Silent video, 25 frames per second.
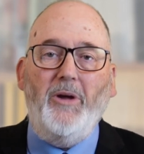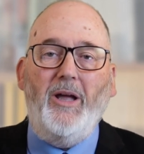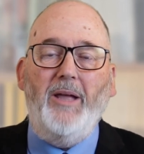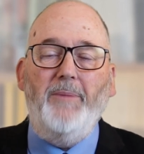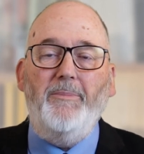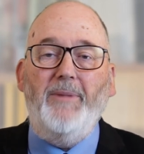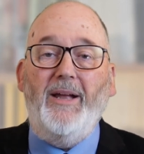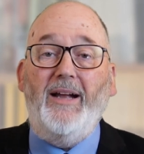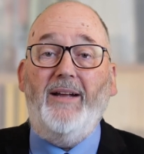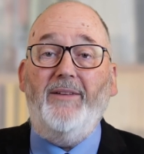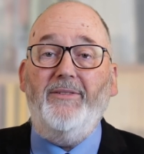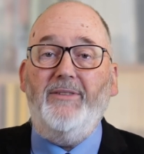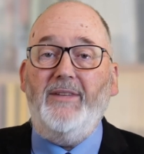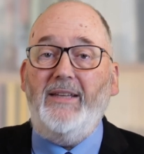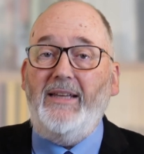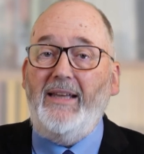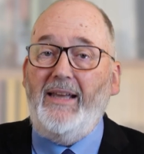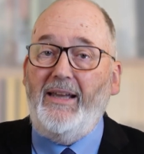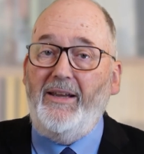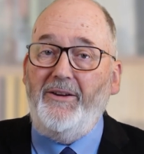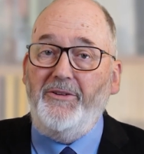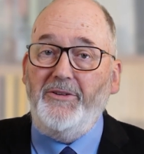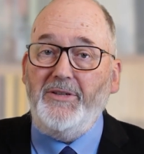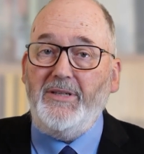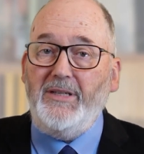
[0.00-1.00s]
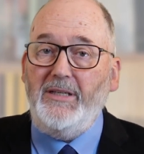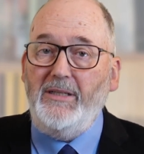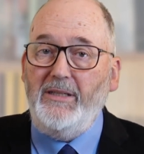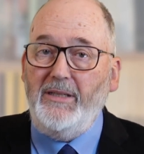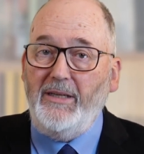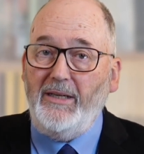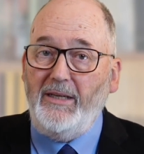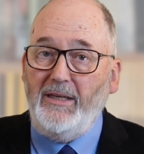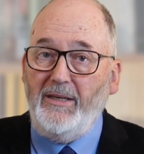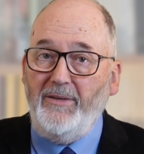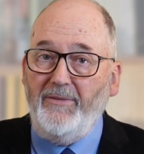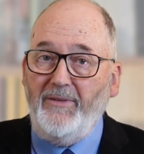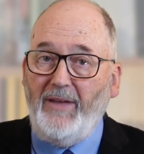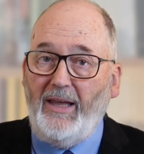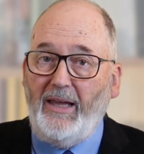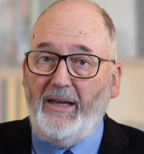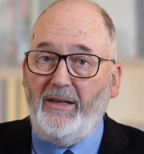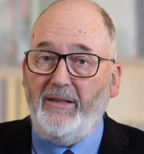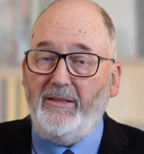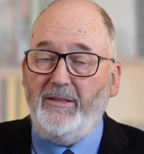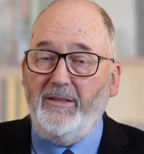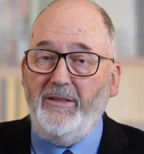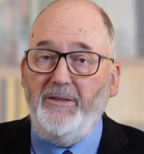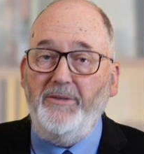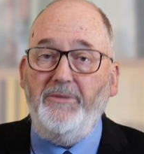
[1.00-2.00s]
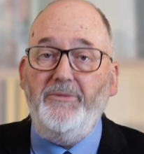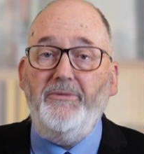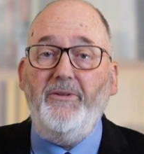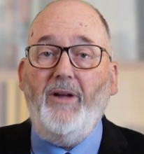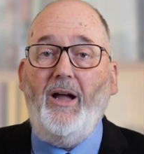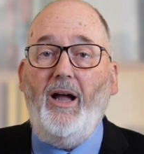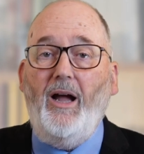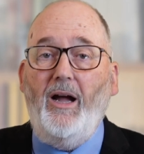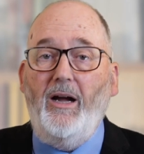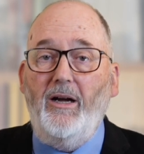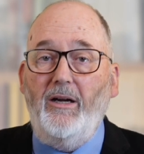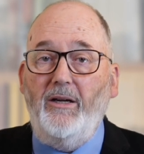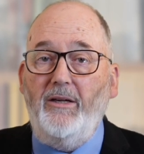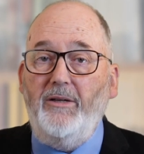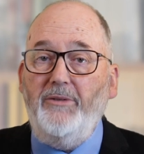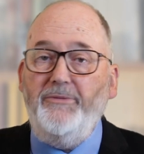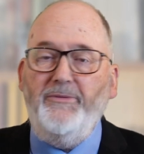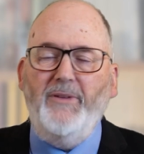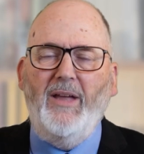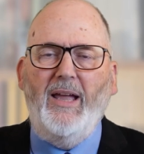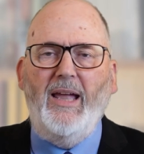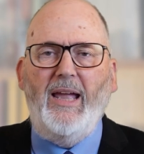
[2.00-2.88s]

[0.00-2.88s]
about the aorist indicative active of